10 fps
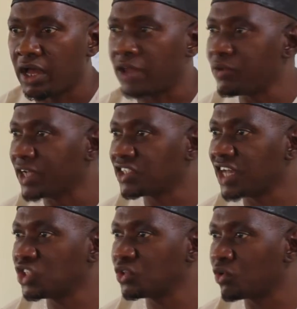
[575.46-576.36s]
You are
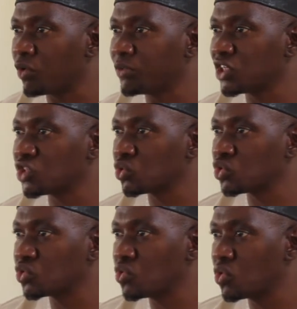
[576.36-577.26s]
charged you committed
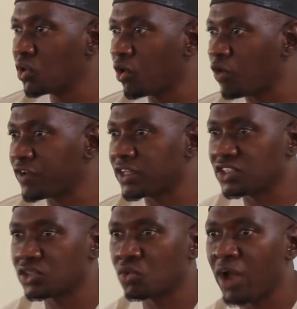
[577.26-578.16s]
so-so
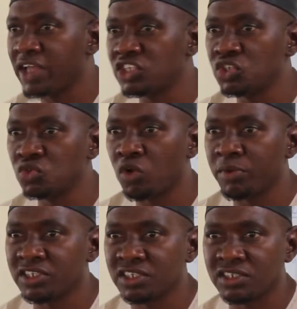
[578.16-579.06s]
offense. Why did you
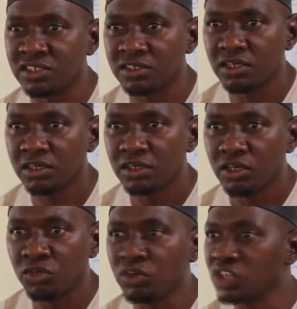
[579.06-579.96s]
commit it?
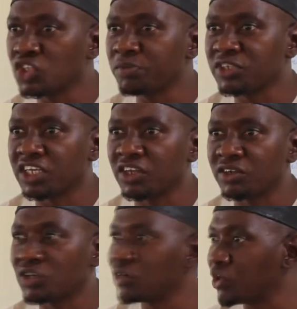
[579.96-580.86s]
You will not just be taken
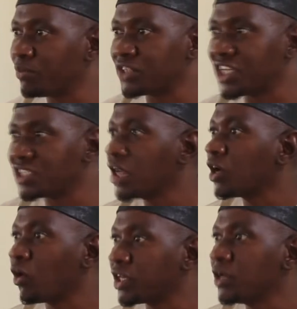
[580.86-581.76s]
out. They will be
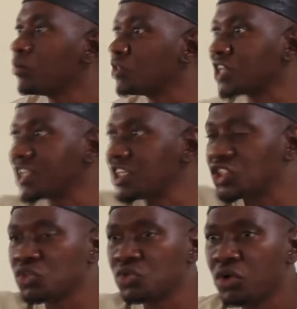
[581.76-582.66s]
sent. Okay, we
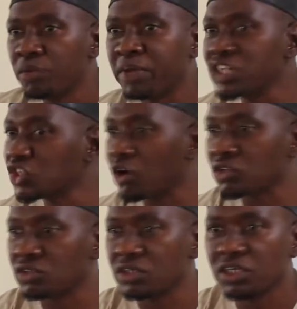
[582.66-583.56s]
sentence you based
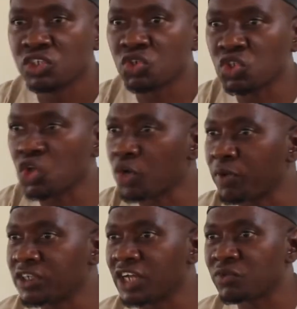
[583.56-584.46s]
on so-so
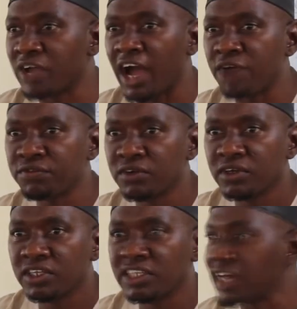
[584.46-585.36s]
report that we have
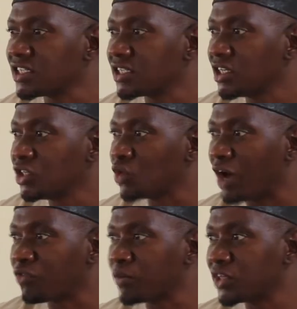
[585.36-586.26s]
that you
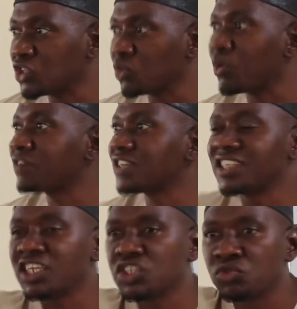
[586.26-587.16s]
have committed. So we have
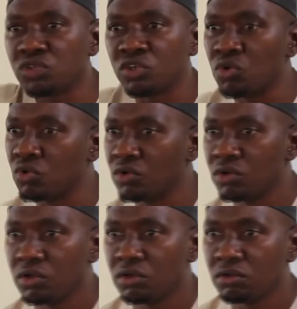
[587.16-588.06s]
sentenced you to no.
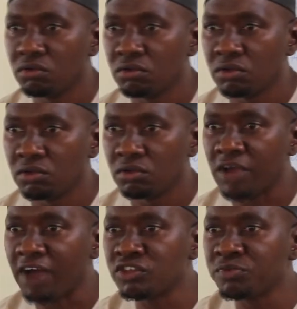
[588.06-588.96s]
You
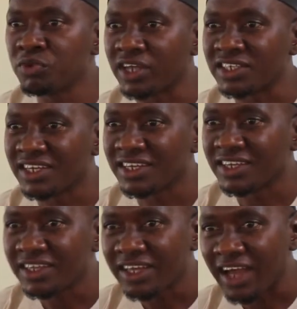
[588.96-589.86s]
have to be what?
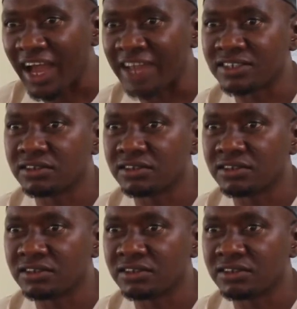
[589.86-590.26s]
Heard.